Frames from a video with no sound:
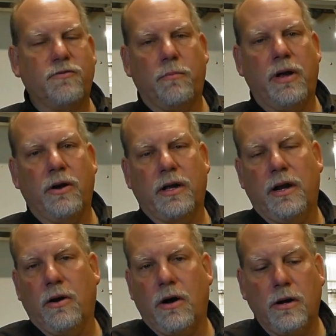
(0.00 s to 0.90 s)
from American
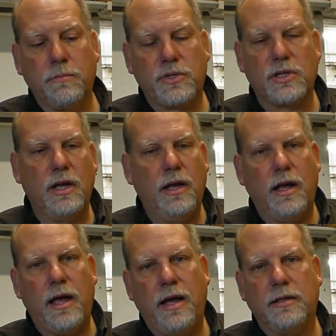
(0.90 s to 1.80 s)
Air Arms,
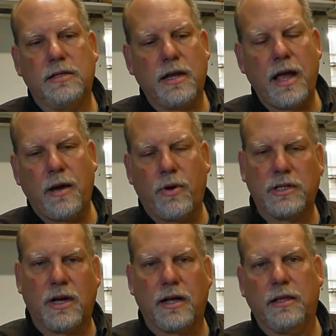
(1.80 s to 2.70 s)
and today I want
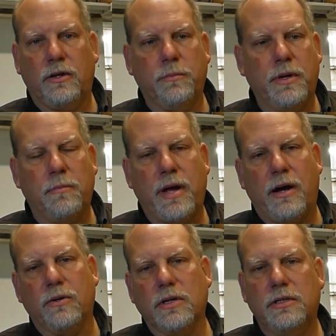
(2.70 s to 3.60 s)
to talk a little bit
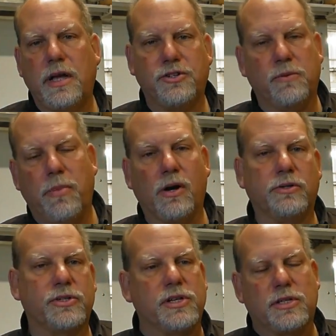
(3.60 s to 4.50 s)
about tension barrel
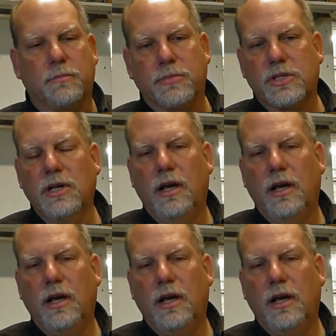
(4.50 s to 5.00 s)
systems.